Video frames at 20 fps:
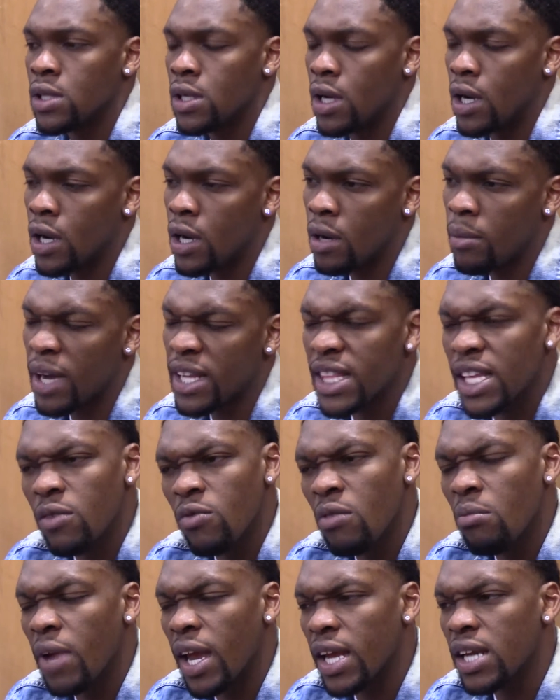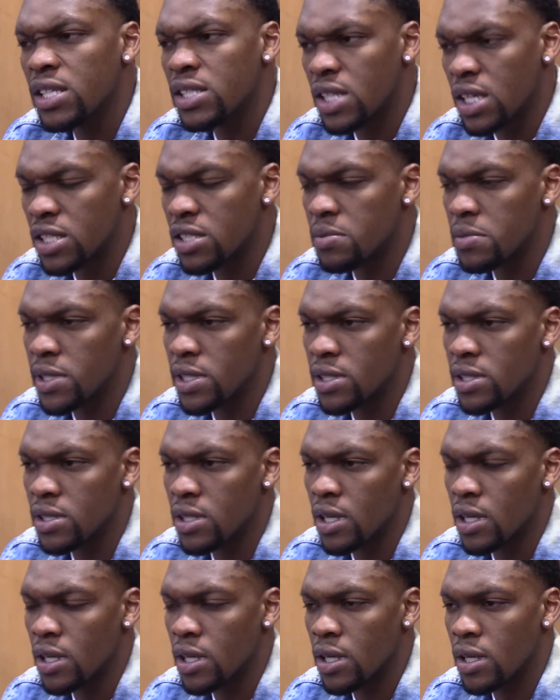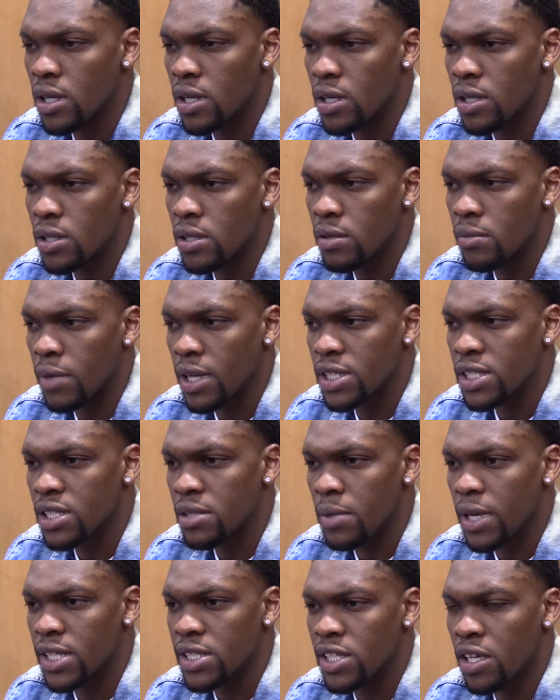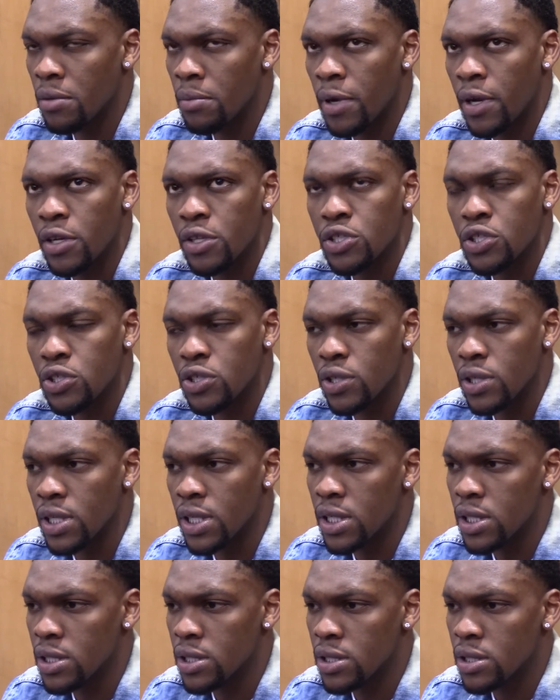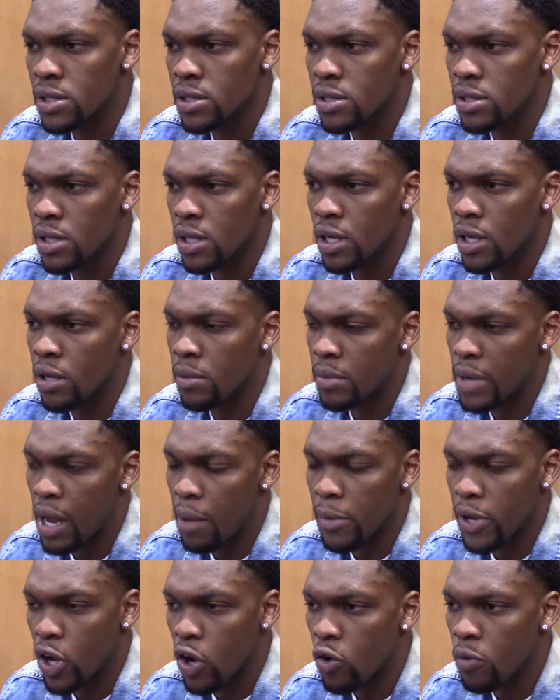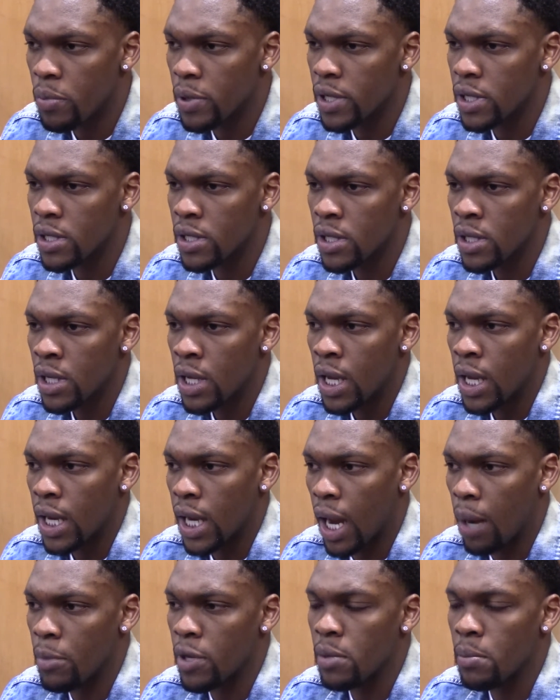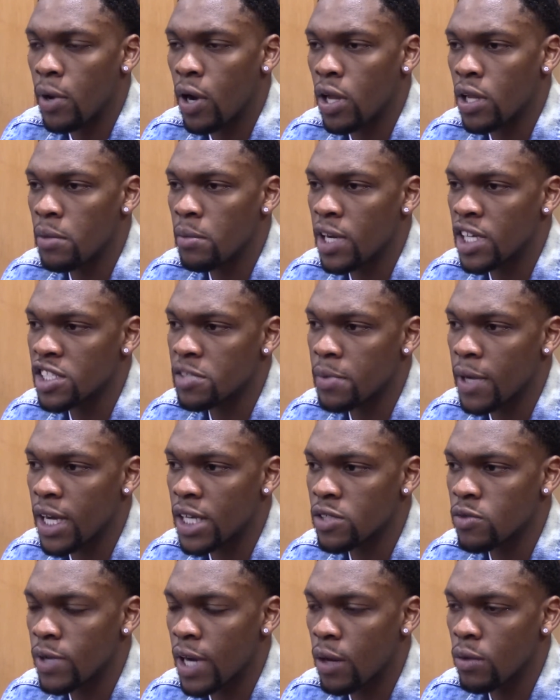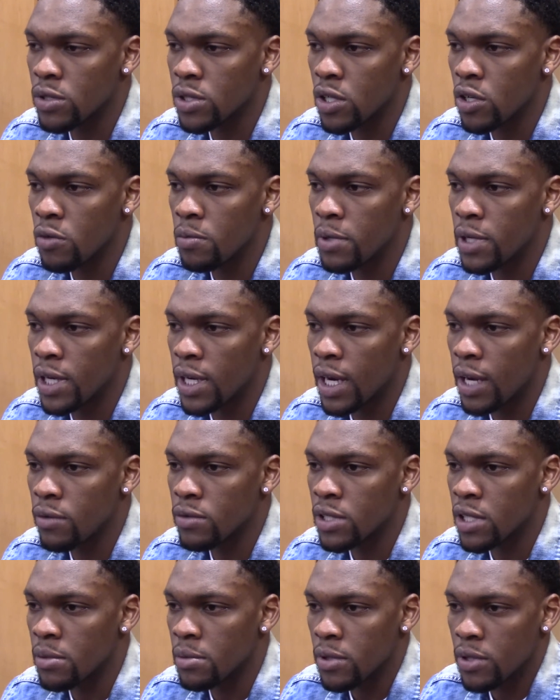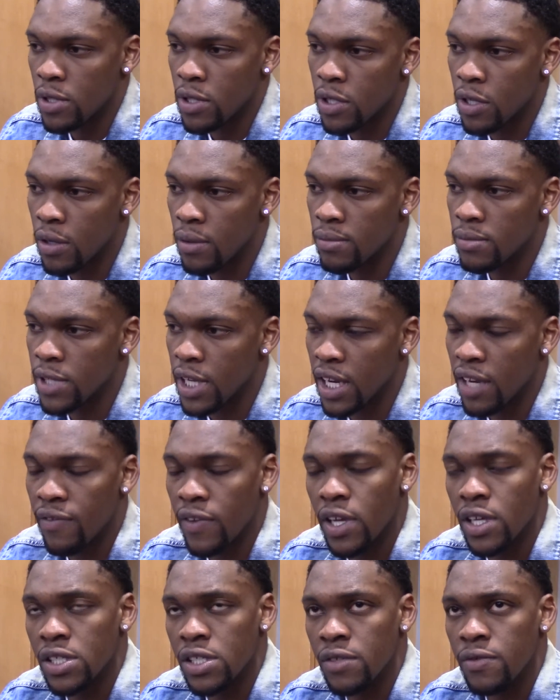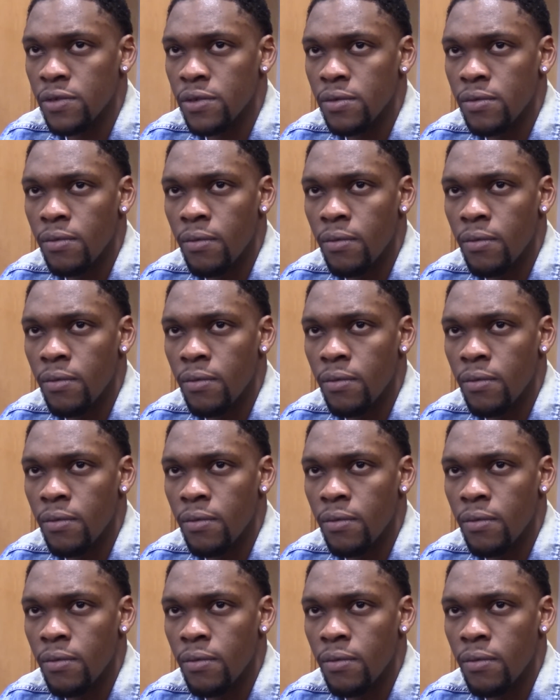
Um, I think we made adjustments. Uh, my teammates set better screens, um, got me open, got me the ball in my spots when I was open, and I was able to you know take advantage of it.